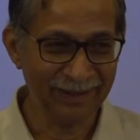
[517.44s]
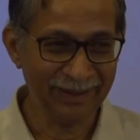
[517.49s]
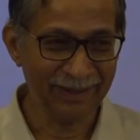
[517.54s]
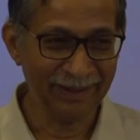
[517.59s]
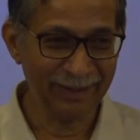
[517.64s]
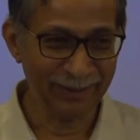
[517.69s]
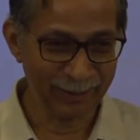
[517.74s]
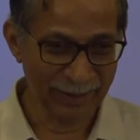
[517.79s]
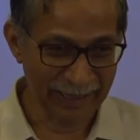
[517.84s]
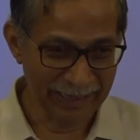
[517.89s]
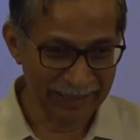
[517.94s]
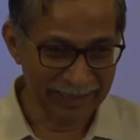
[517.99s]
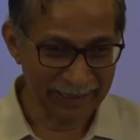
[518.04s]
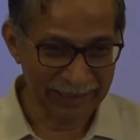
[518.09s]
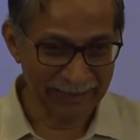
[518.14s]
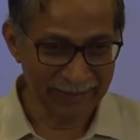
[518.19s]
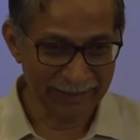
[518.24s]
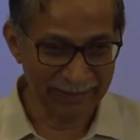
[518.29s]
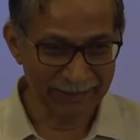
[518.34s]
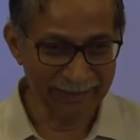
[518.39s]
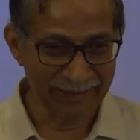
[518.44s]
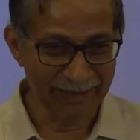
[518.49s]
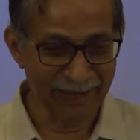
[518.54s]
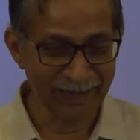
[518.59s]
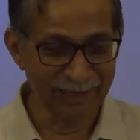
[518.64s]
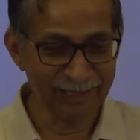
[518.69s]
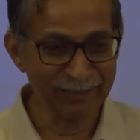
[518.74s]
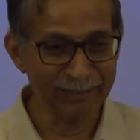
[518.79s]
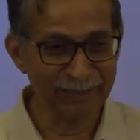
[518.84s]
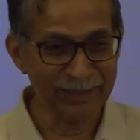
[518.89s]
Are you getting it? The
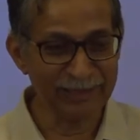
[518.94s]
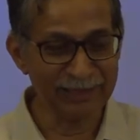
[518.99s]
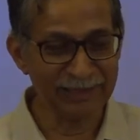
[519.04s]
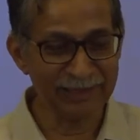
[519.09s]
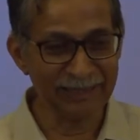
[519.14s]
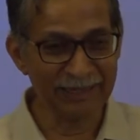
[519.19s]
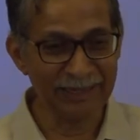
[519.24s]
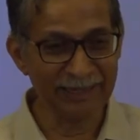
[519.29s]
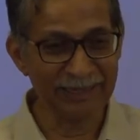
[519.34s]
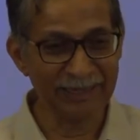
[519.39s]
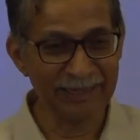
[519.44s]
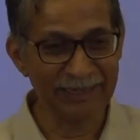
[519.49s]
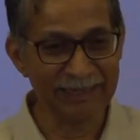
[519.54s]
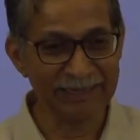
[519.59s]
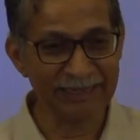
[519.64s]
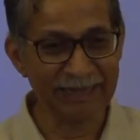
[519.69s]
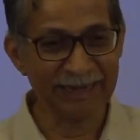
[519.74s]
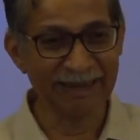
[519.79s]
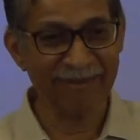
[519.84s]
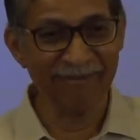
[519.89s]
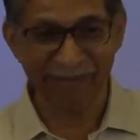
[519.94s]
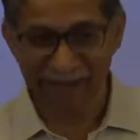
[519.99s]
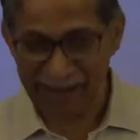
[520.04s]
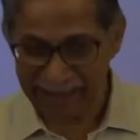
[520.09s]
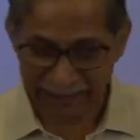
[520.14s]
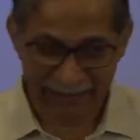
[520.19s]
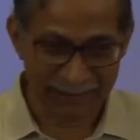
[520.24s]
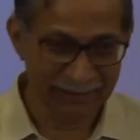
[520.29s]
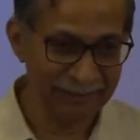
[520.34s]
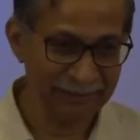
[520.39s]
transmission is an
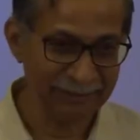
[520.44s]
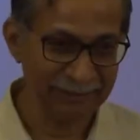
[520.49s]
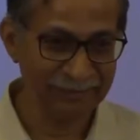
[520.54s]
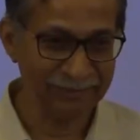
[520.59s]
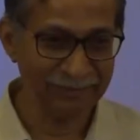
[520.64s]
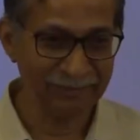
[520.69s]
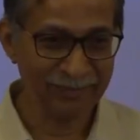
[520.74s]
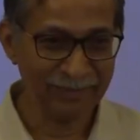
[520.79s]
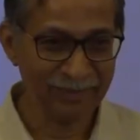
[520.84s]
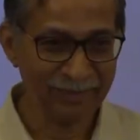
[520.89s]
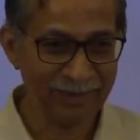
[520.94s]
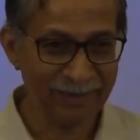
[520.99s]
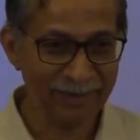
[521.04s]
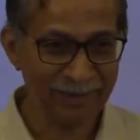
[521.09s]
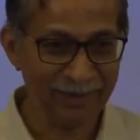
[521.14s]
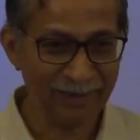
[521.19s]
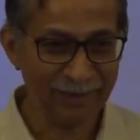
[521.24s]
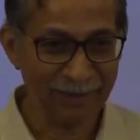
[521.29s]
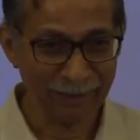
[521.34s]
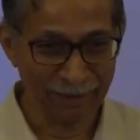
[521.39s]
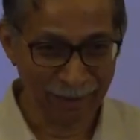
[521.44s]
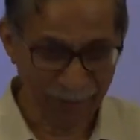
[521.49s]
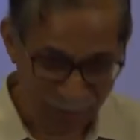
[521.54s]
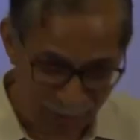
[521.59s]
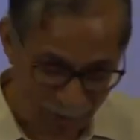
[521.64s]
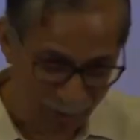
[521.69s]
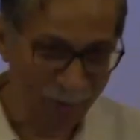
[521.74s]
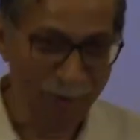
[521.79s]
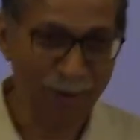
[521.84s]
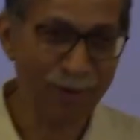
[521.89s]
effect. The
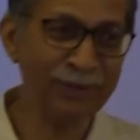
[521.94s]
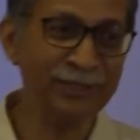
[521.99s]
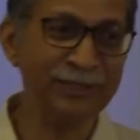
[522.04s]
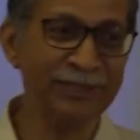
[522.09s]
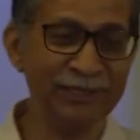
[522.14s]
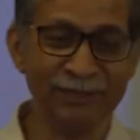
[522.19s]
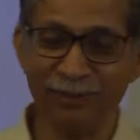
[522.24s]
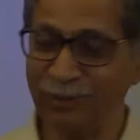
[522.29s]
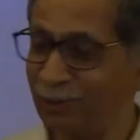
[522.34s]
cause, is,